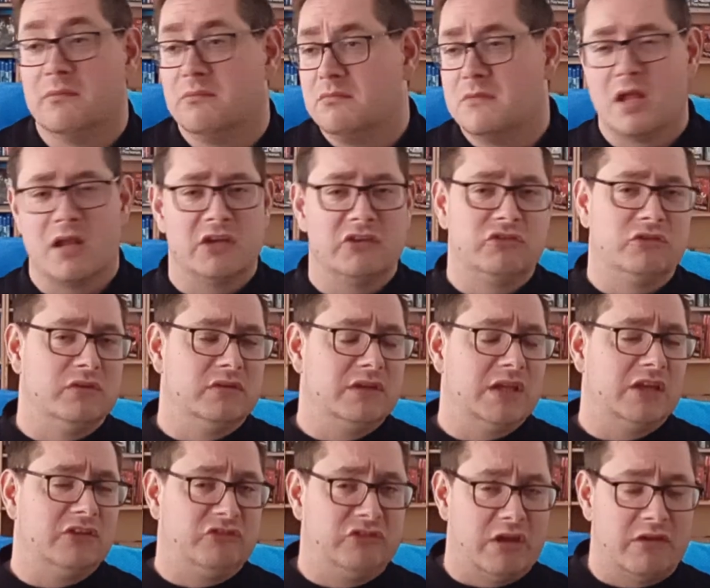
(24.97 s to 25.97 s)
Not as good
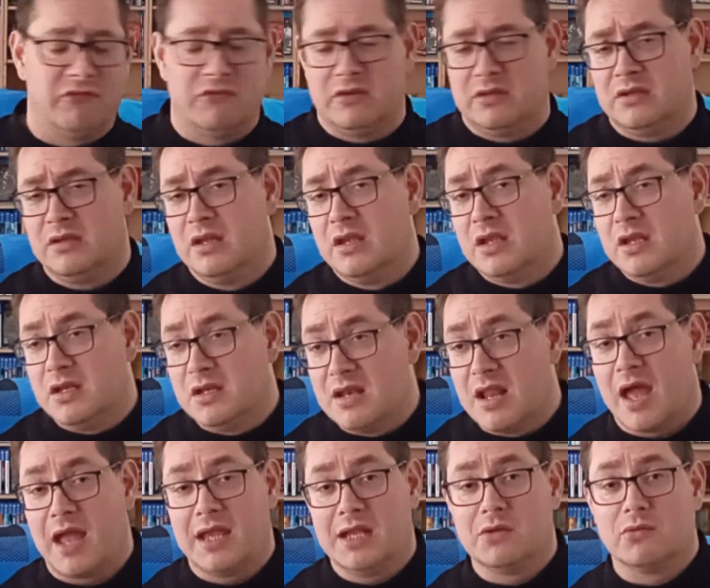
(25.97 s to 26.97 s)
as 7,
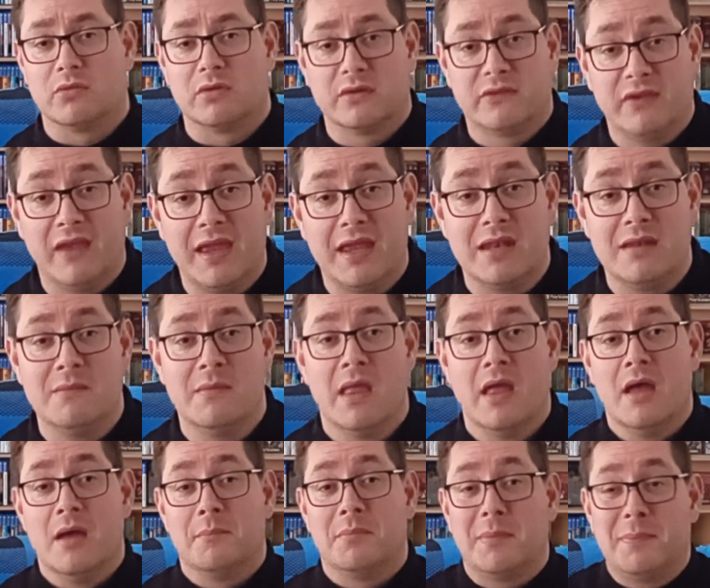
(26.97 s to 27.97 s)
9, or 10,
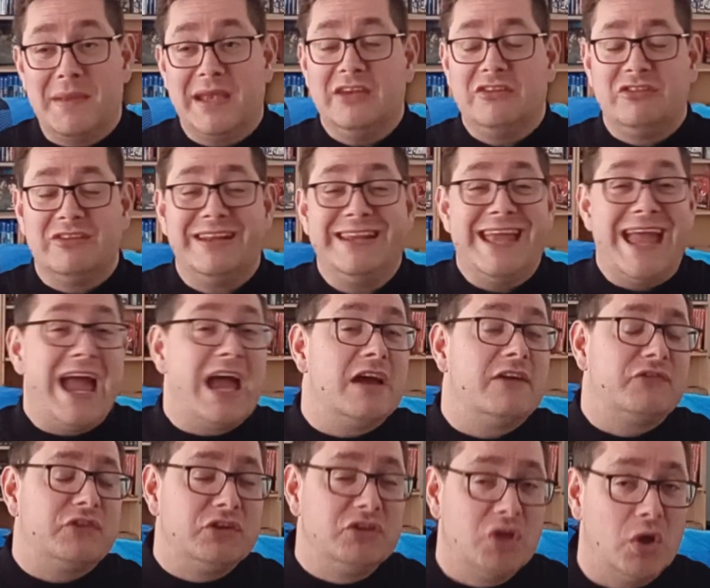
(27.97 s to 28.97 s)
but basically
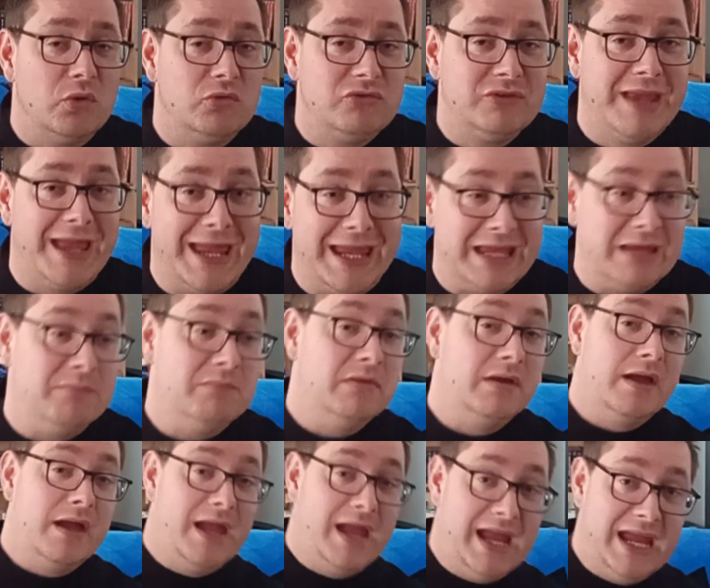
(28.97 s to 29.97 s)
after those games,
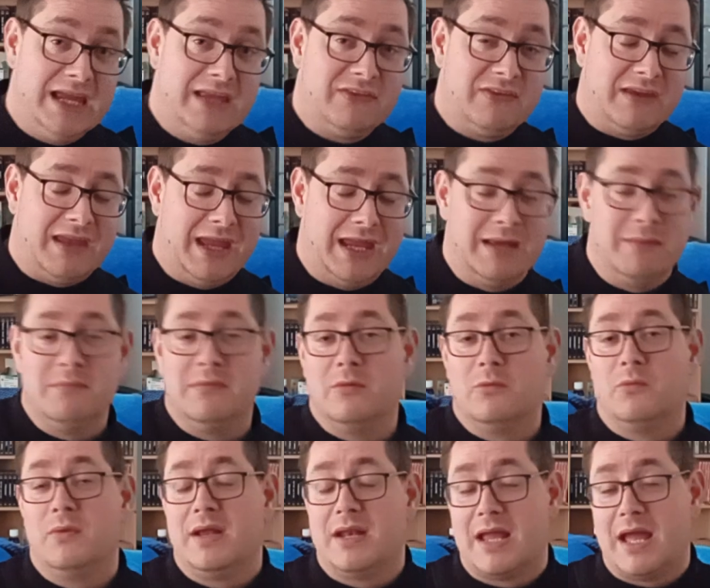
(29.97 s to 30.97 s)
8 came
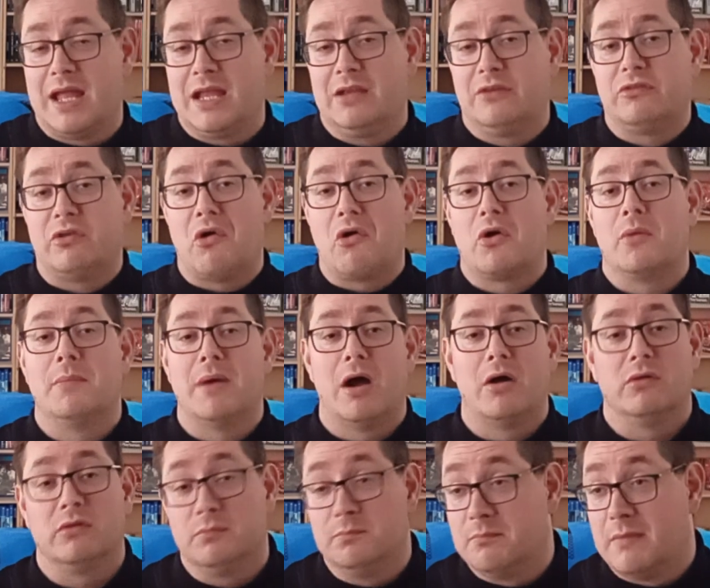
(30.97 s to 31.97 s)
when I talk
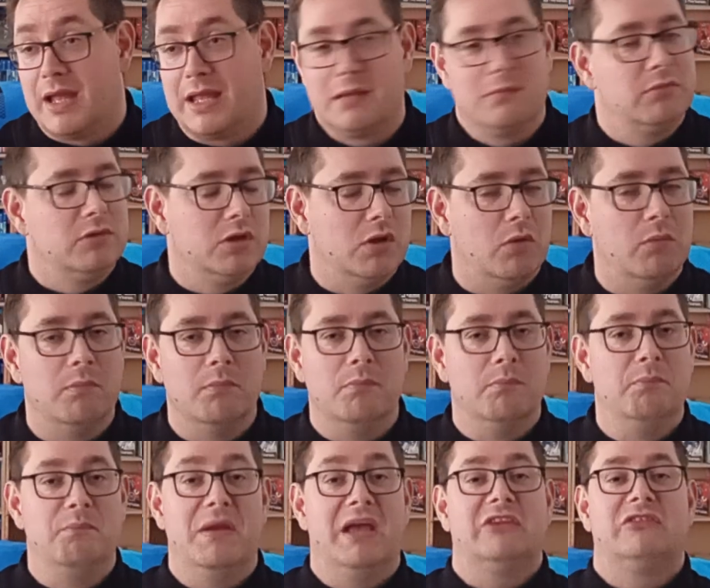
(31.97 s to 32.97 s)
about my
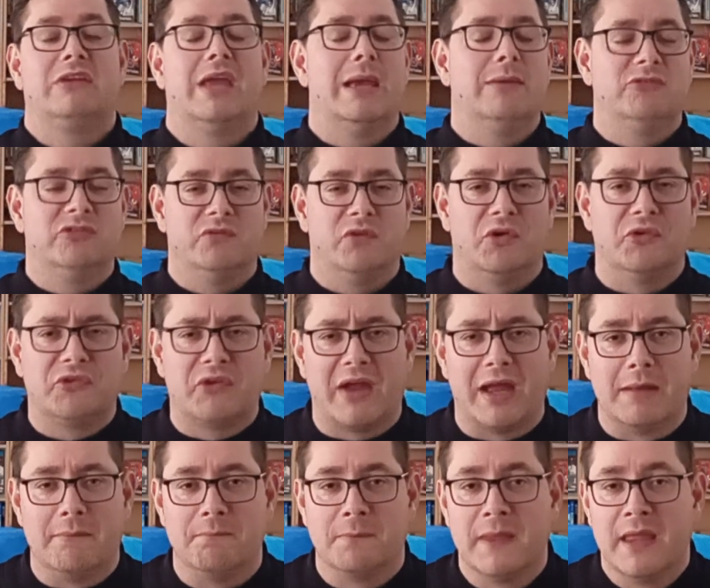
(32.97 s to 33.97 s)
best games of all
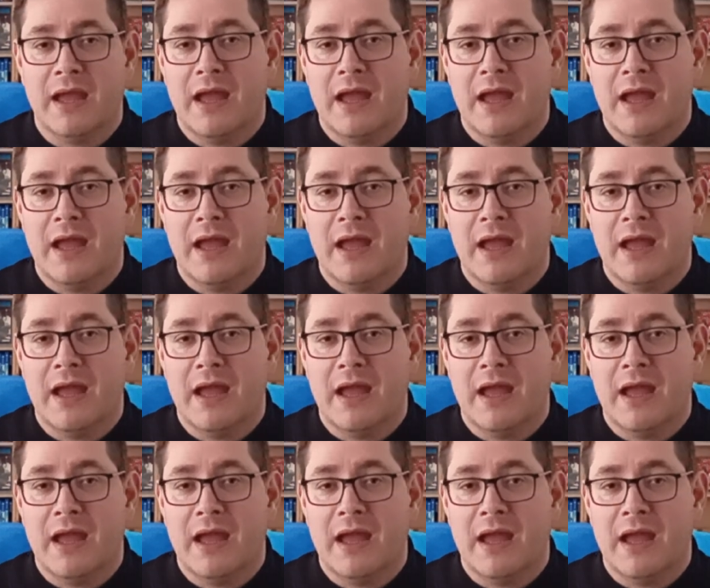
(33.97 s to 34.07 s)
time.